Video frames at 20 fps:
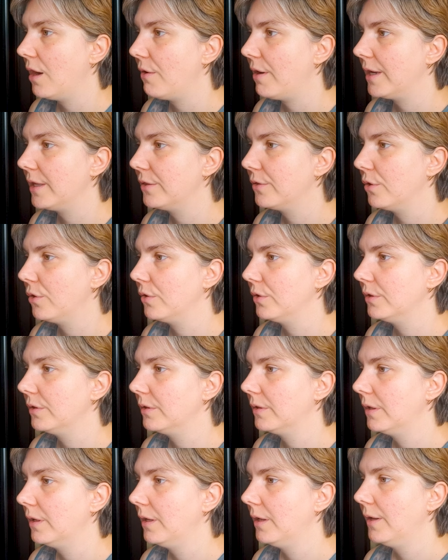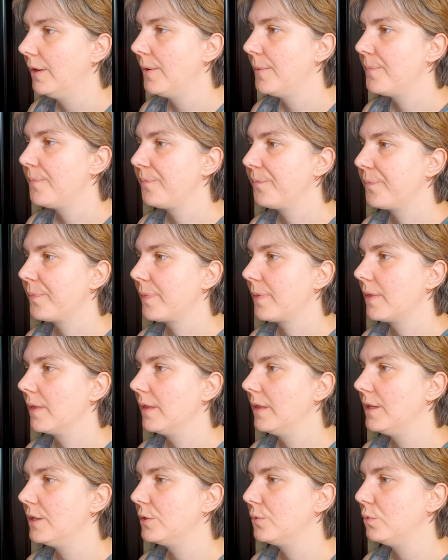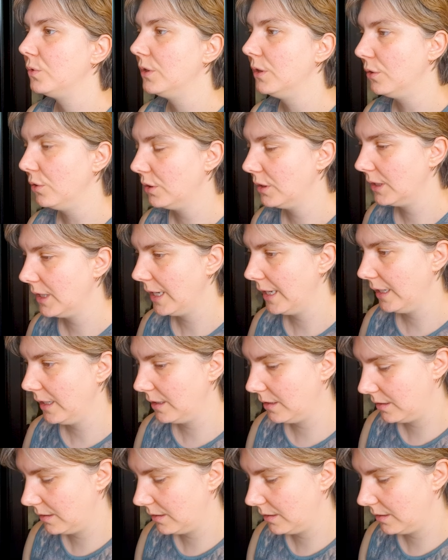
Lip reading: I thought this would look like.